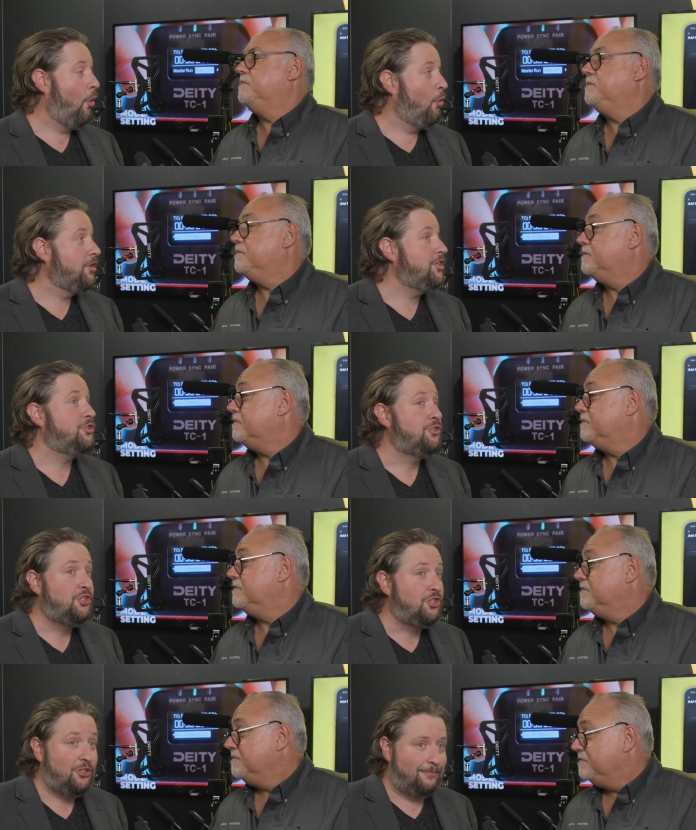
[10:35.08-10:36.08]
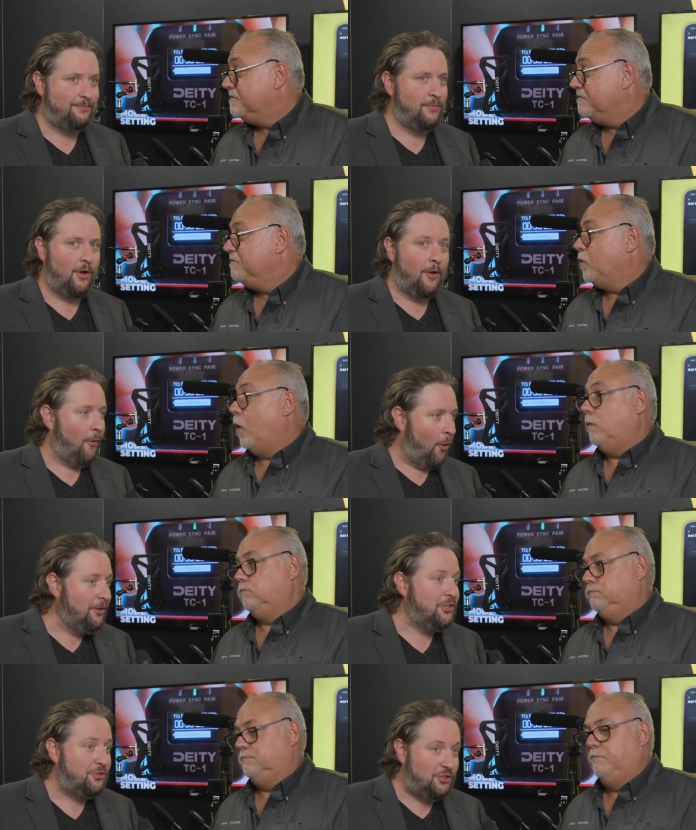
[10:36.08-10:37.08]
Speaker 1: holy sh. Oh.
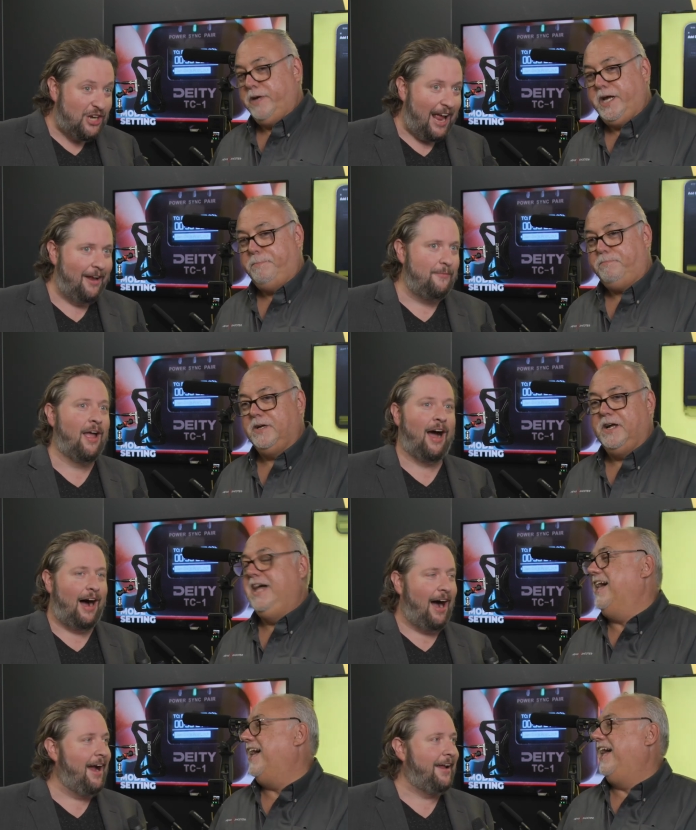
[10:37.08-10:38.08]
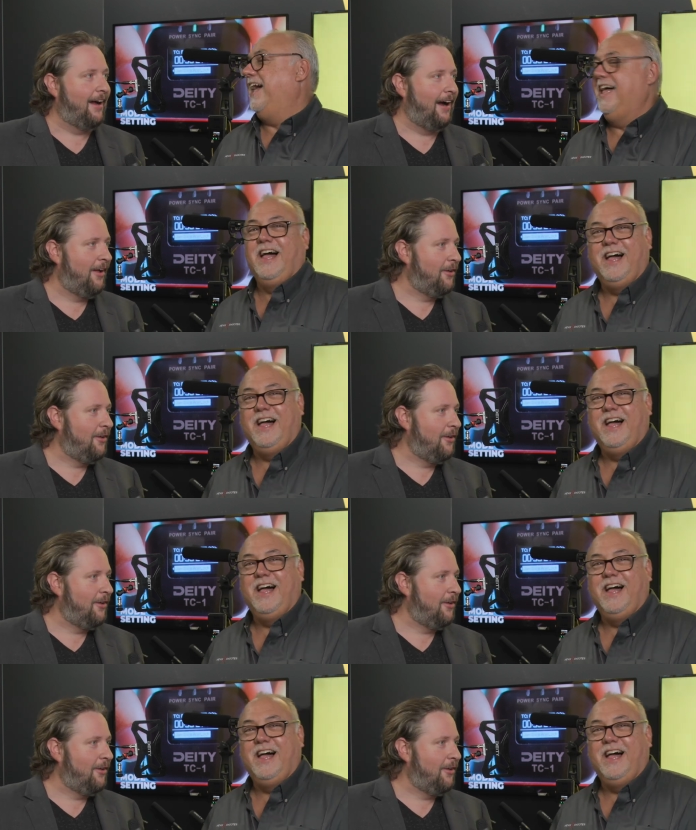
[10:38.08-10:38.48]
Holy sheep. I